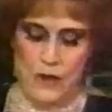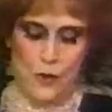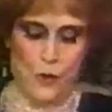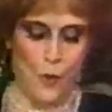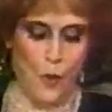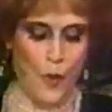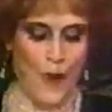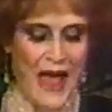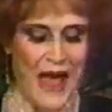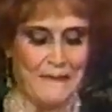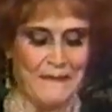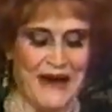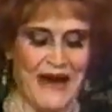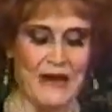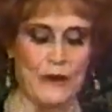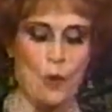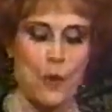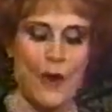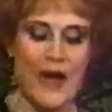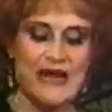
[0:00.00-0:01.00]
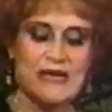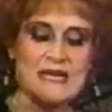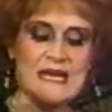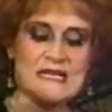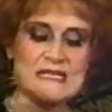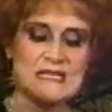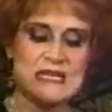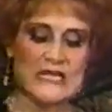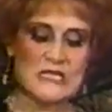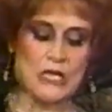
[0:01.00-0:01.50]
Women
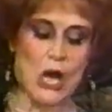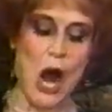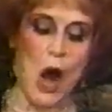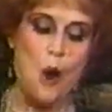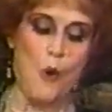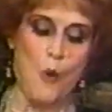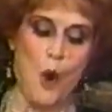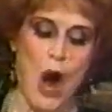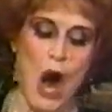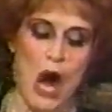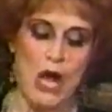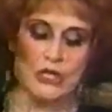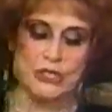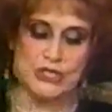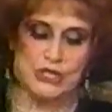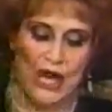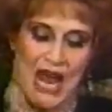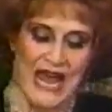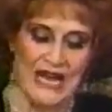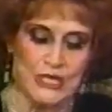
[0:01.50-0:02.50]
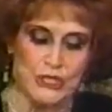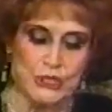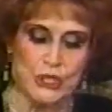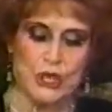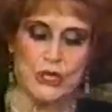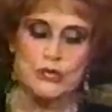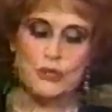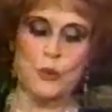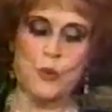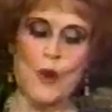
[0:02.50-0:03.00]
witnesses are world
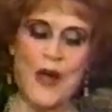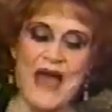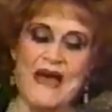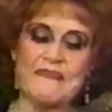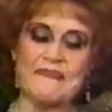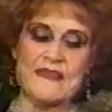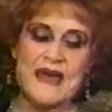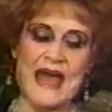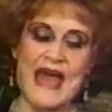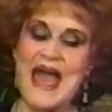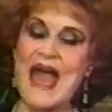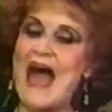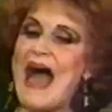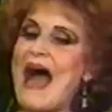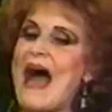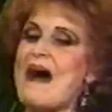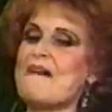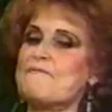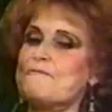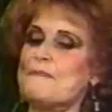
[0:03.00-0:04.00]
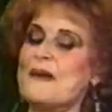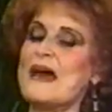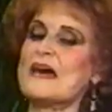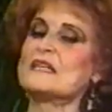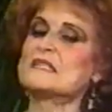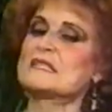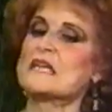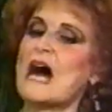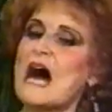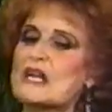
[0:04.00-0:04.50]
changers when they have
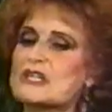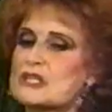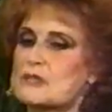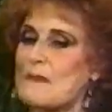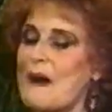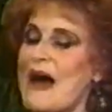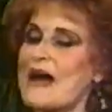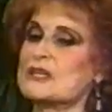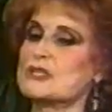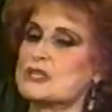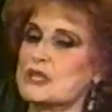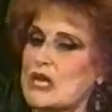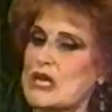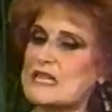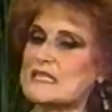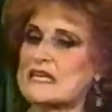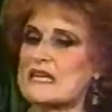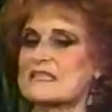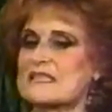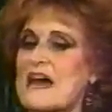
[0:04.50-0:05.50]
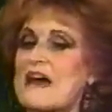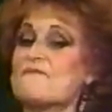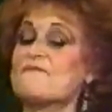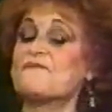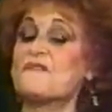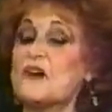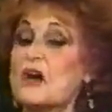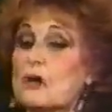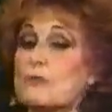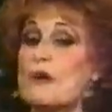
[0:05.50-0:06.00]
been touched by Jesus and
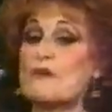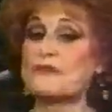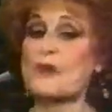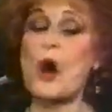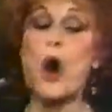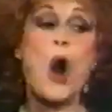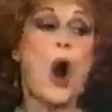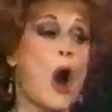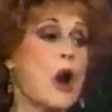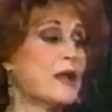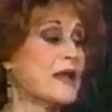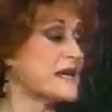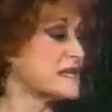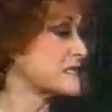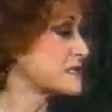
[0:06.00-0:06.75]
filled with the Holy